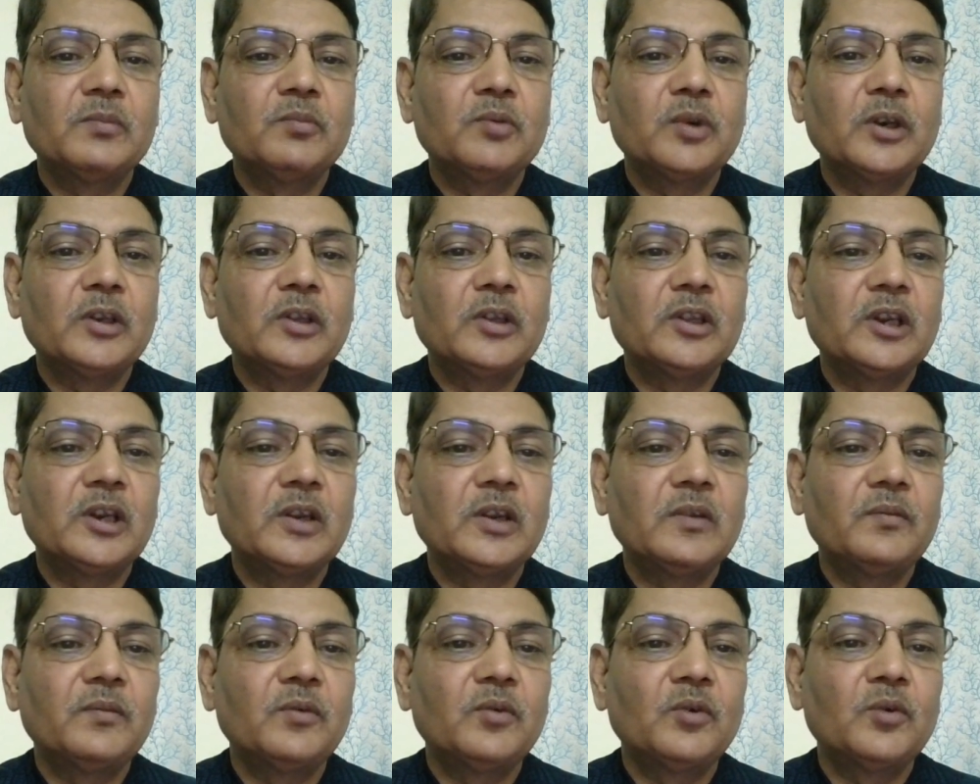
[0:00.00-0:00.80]

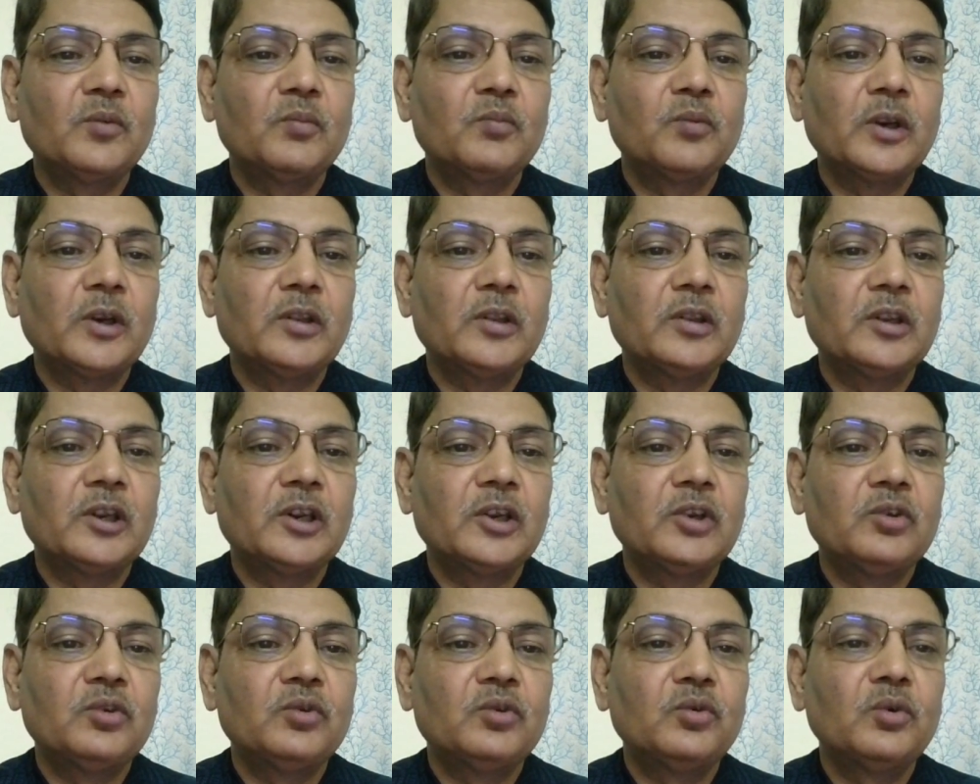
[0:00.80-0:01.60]
0.34,
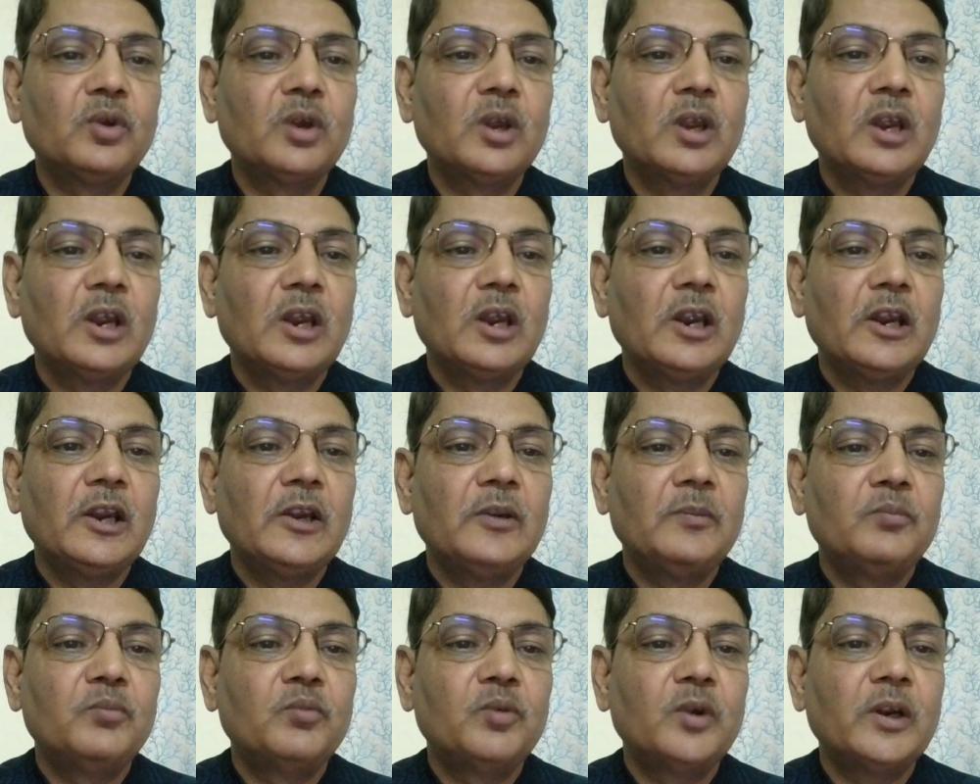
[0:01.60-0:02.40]
0.32,
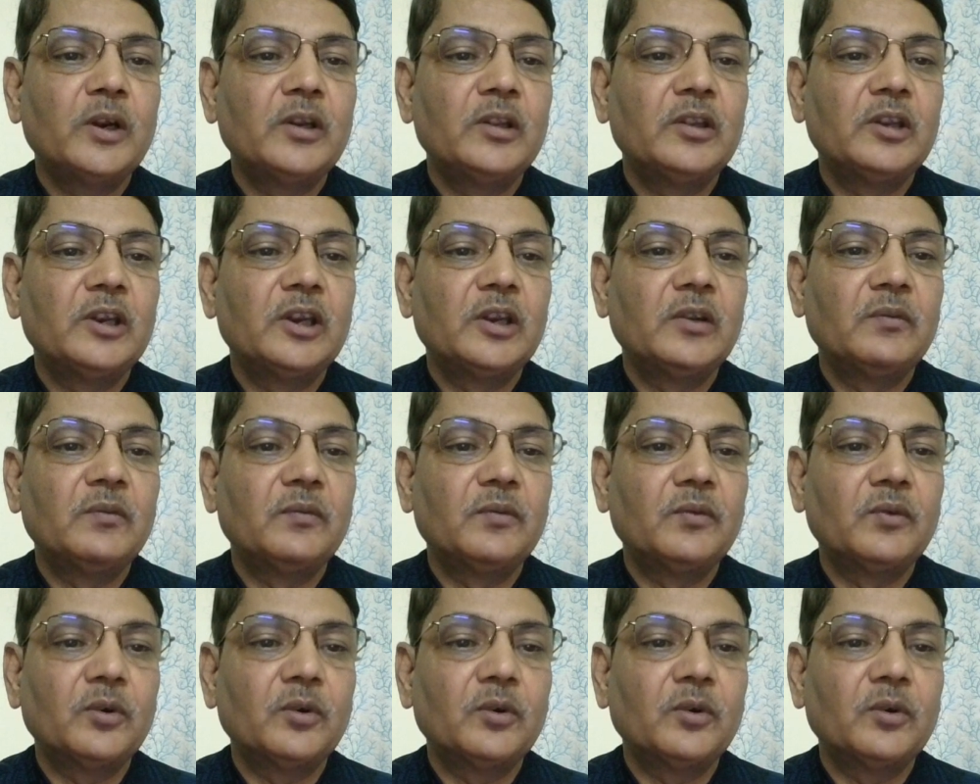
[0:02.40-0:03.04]
and 0.34.